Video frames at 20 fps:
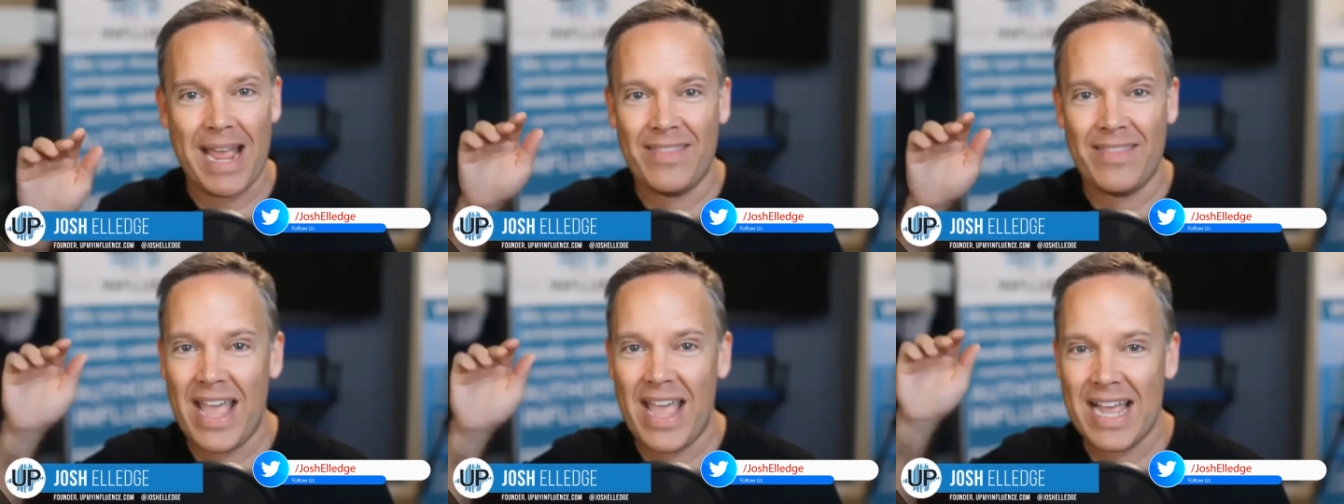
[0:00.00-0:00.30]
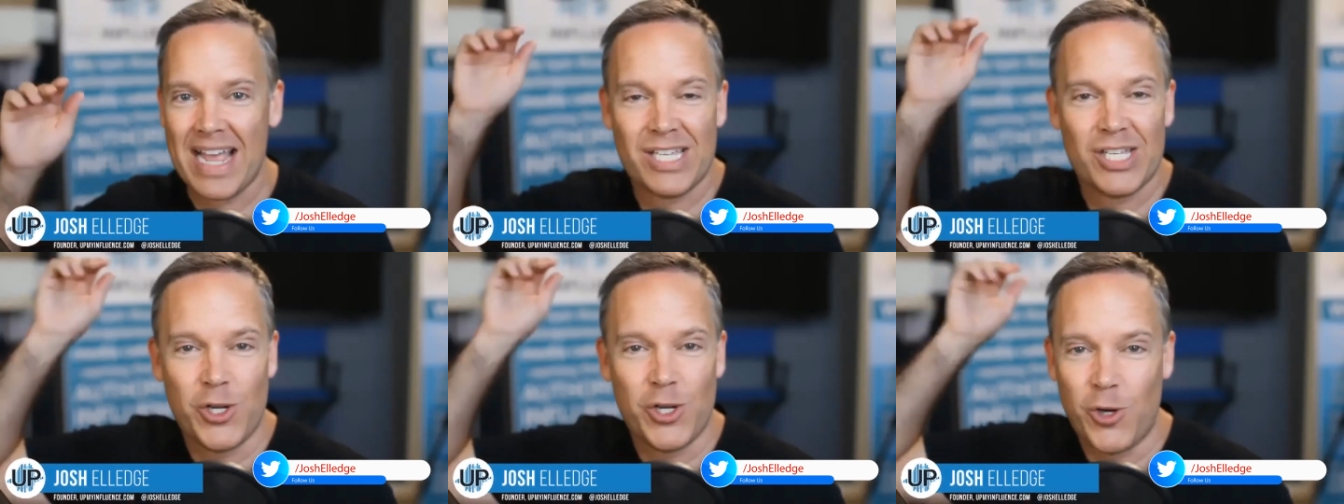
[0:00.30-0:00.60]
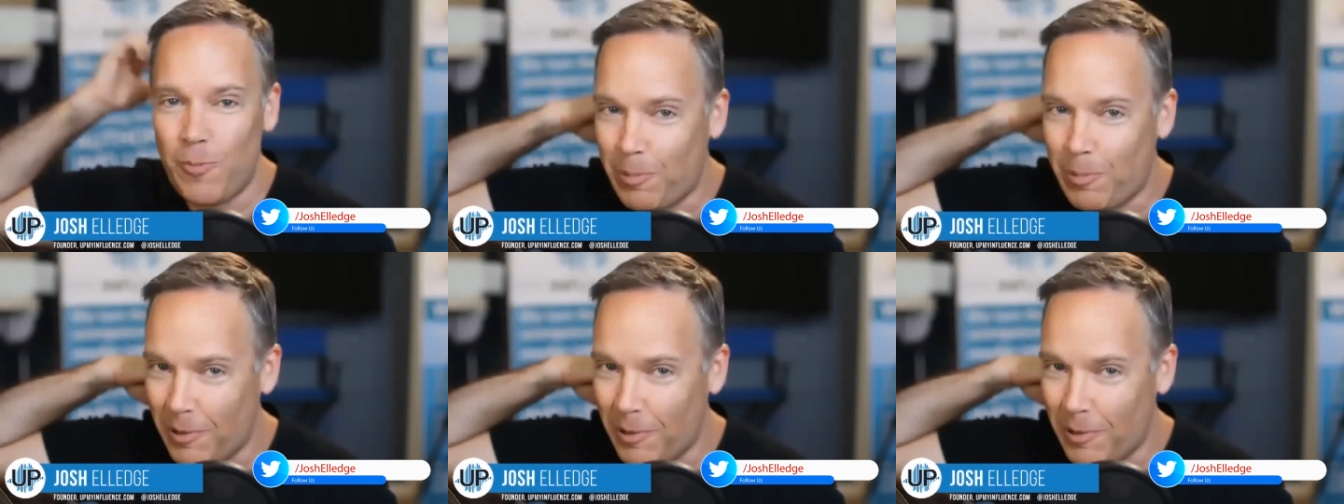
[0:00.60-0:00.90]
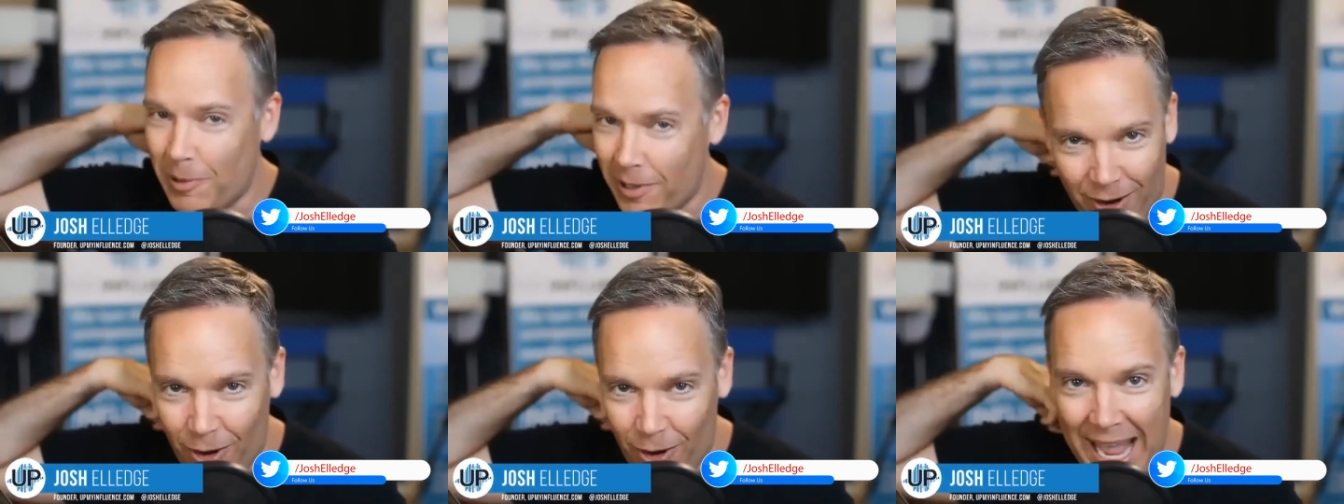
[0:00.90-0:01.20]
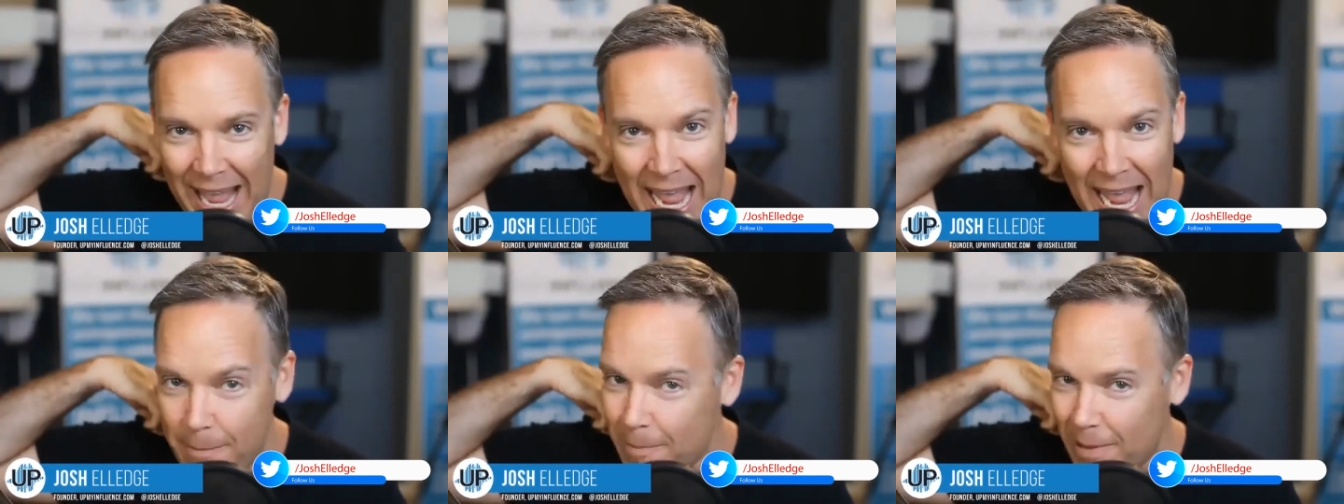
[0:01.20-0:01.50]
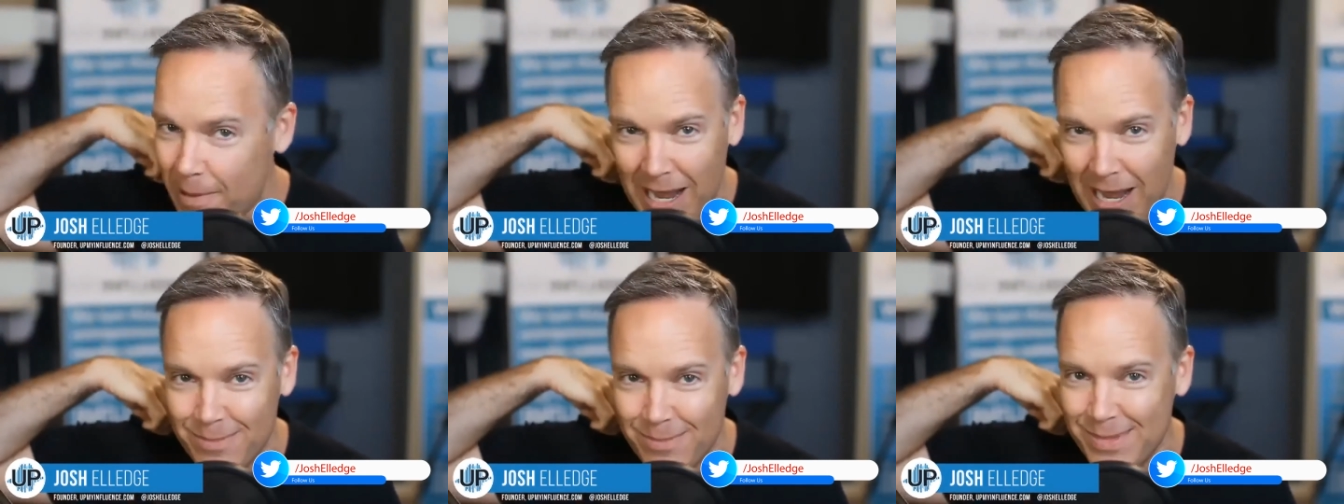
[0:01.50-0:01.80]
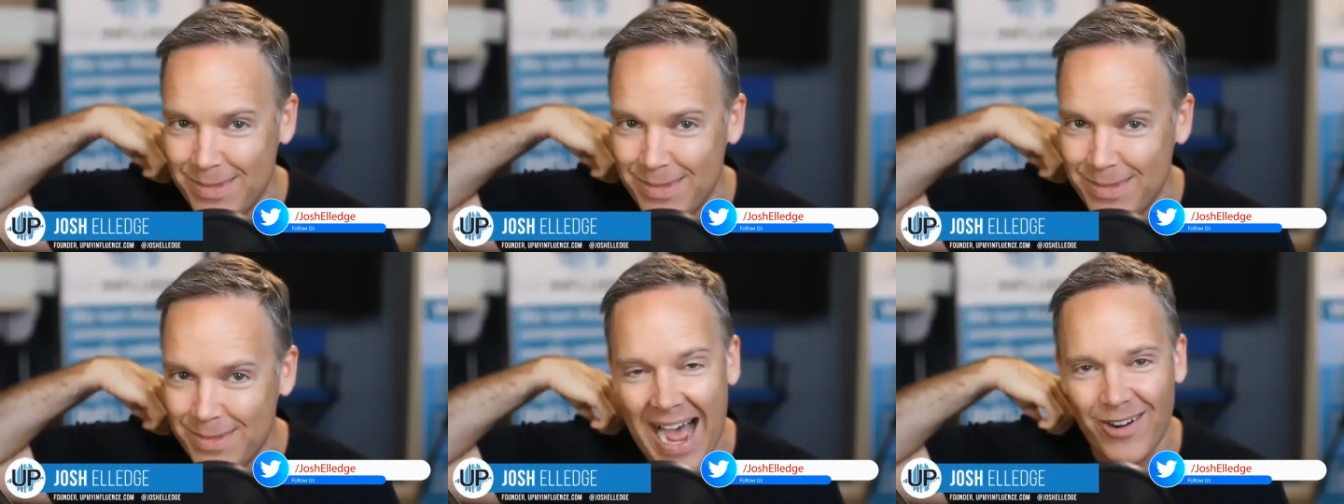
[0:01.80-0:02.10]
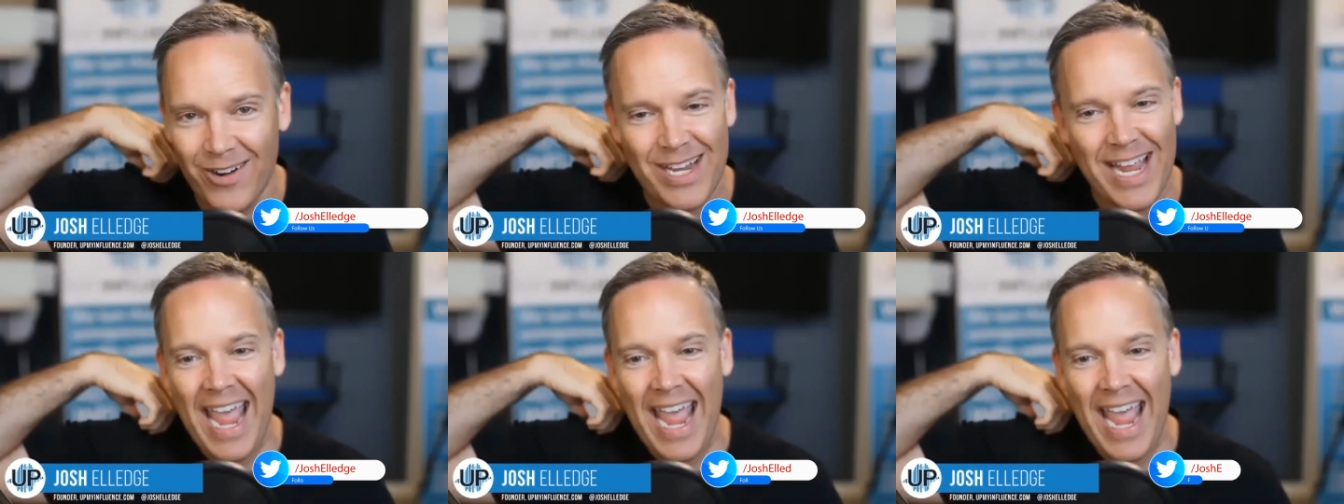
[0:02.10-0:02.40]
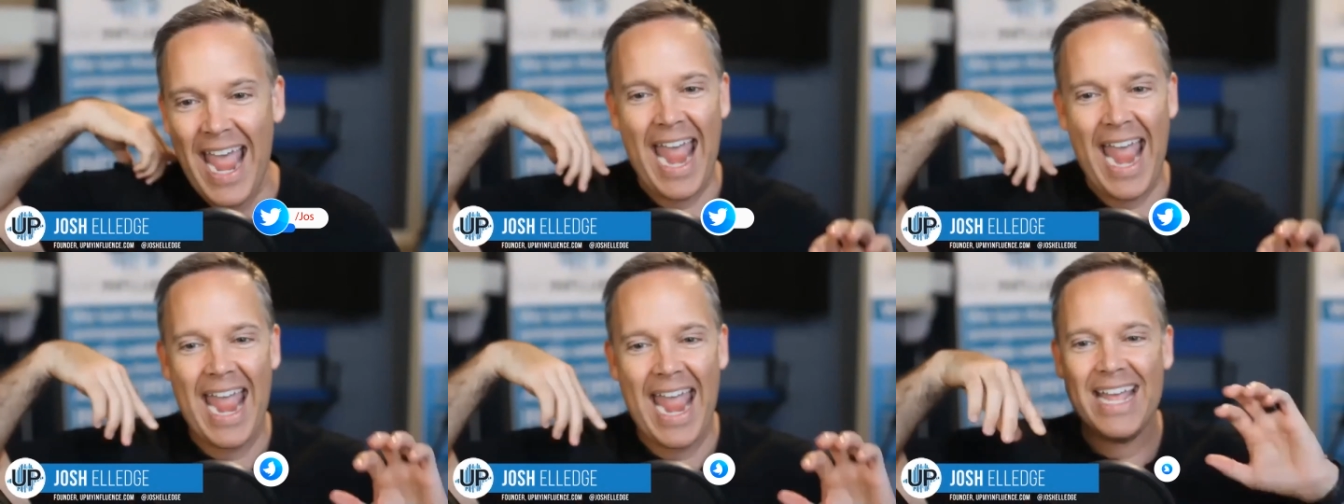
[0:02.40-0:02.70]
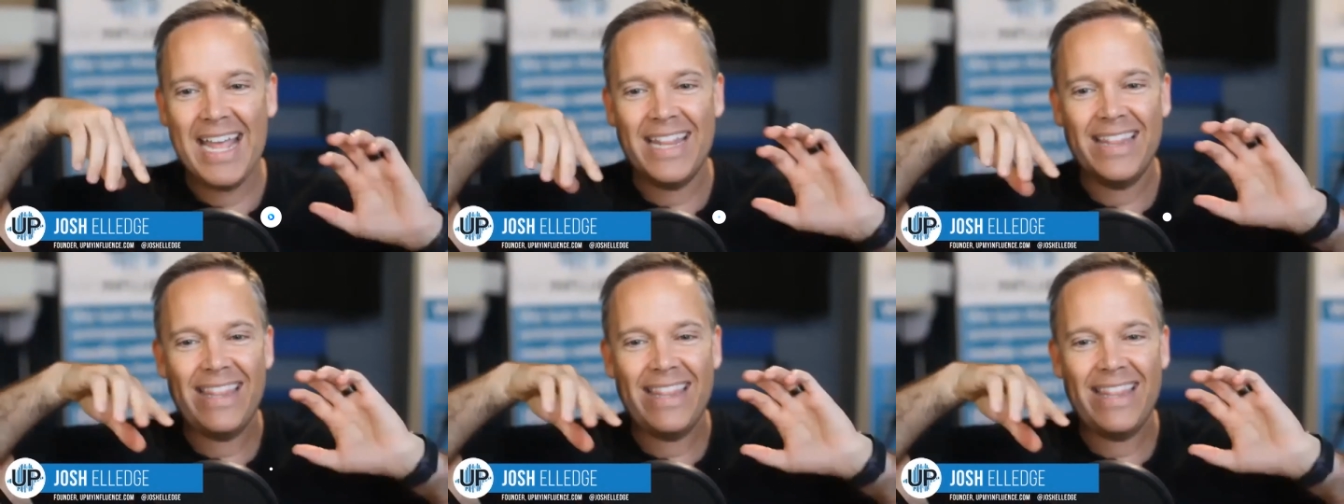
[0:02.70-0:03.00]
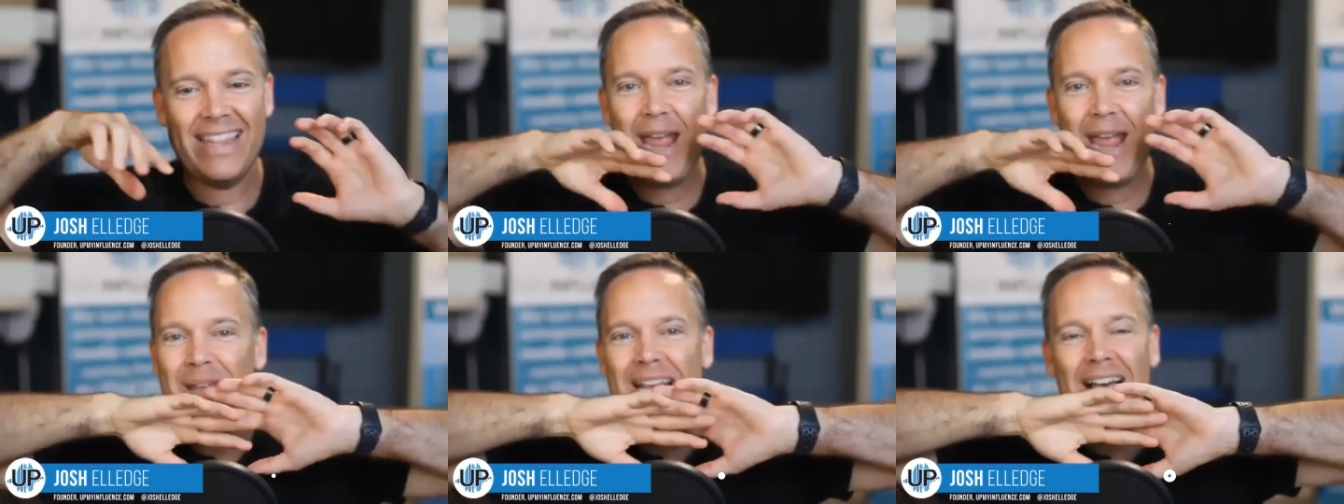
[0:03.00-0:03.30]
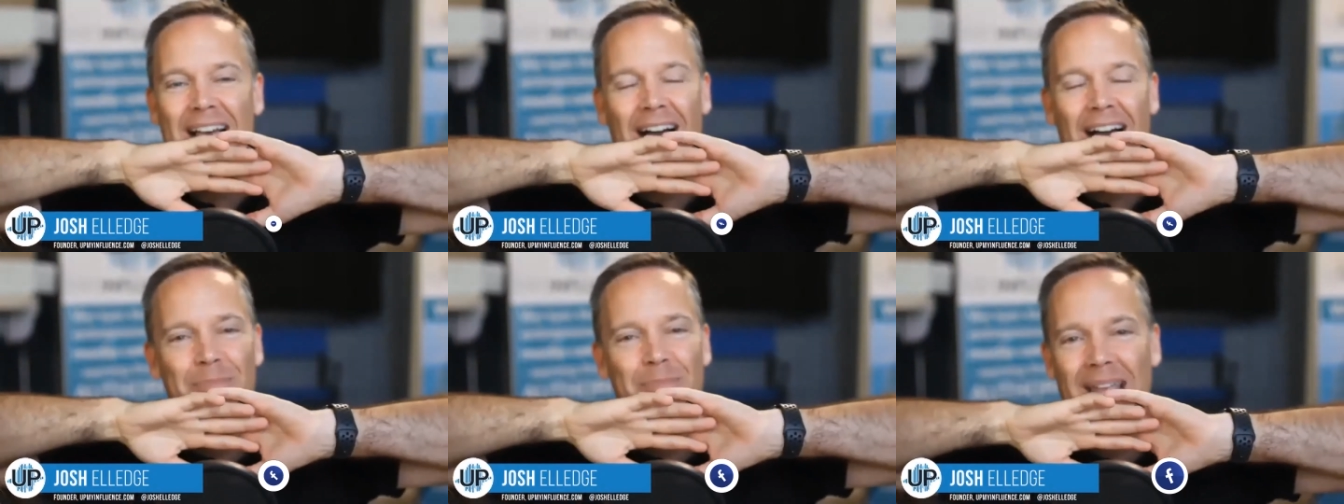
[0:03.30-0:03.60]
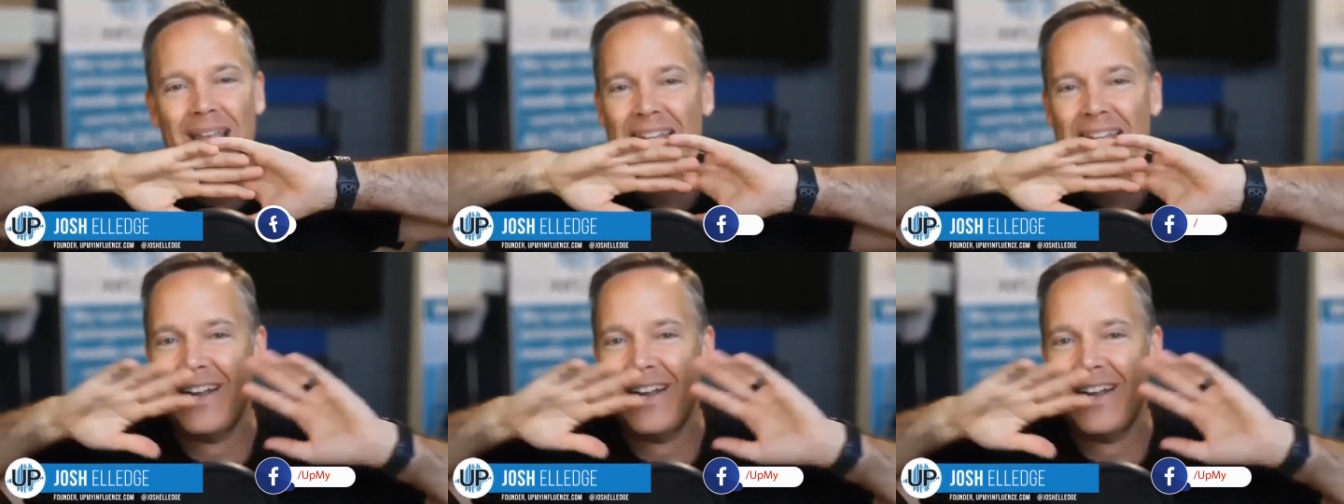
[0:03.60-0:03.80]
man, that superhero cape comes out and they become